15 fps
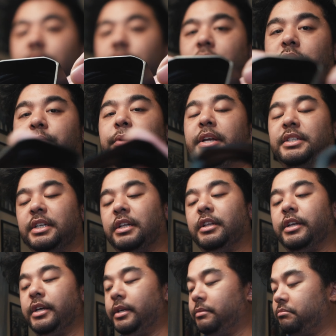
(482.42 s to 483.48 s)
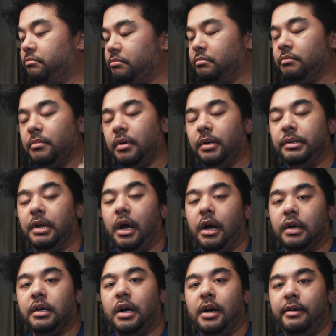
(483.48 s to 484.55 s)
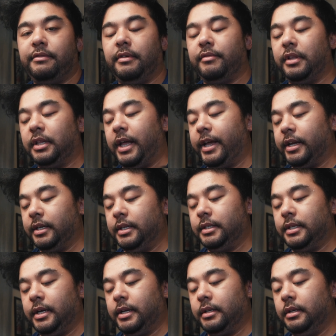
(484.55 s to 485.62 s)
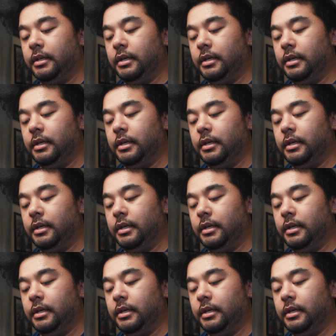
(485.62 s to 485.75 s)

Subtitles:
It's basically a knockoff of the Leica design.